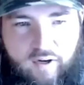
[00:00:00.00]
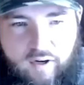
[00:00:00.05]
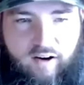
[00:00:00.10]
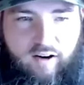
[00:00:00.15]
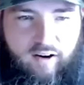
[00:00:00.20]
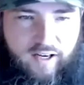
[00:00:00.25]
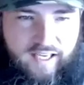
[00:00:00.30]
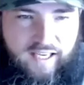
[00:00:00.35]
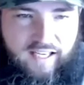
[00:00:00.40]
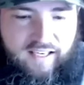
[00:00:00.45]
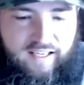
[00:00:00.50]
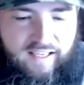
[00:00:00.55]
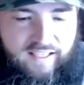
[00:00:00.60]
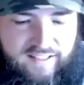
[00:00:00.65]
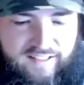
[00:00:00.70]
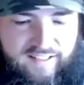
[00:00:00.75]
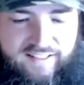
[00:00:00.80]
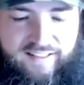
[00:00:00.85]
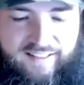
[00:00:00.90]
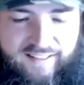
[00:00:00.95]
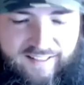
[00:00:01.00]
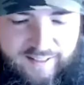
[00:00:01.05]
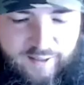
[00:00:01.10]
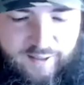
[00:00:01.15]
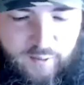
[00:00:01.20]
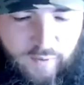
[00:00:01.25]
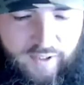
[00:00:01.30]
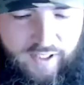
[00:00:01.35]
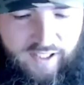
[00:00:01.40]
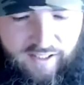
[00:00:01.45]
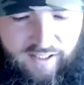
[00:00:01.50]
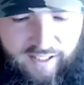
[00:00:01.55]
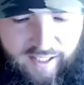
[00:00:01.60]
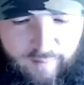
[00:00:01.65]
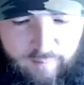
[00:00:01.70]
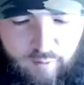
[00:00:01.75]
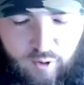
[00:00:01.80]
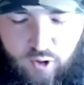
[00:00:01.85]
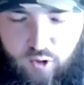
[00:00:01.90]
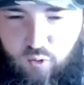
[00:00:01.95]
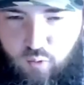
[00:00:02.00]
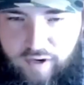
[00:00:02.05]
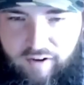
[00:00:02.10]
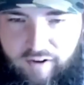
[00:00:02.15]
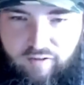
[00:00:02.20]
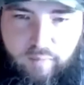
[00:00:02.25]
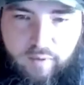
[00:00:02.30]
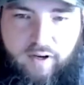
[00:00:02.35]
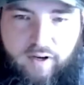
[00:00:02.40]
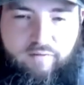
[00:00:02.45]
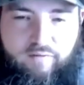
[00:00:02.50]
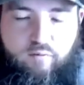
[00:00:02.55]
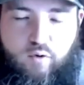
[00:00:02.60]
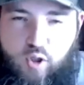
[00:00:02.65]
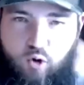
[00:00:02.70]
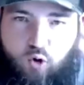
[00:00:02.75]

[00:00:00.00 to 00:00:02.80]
oh yeah, nice. We can let him just riff, but real